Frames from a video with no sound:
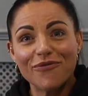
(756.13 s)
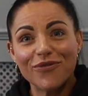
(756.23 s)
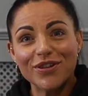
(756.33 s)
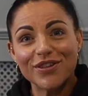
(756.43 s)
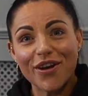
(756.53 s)

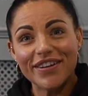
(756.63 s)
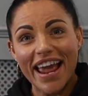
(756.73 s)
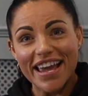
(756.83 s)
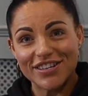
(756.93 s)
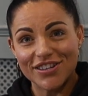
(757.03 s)
for
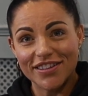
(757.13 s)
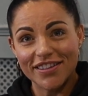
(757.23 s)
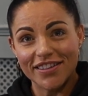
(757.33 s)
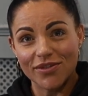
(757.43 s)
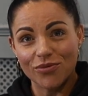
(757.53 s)

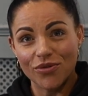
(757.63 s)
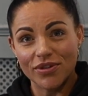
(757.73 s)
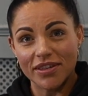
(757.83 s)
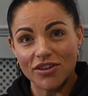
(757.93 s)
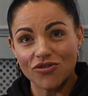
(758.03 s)
donations
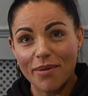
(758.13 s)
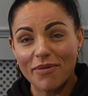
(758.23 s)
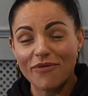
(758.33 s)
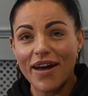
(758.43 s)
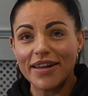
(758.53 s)
towards the
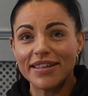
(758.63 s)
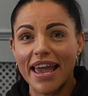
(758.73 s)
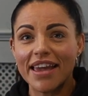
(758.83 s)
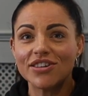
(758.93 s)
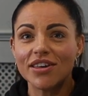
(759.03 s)
Tremor
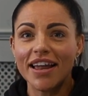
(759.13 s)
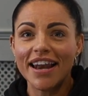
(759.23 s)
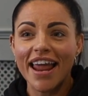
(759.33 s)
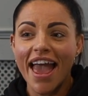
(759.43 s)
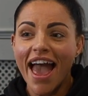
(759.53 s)
Foundation.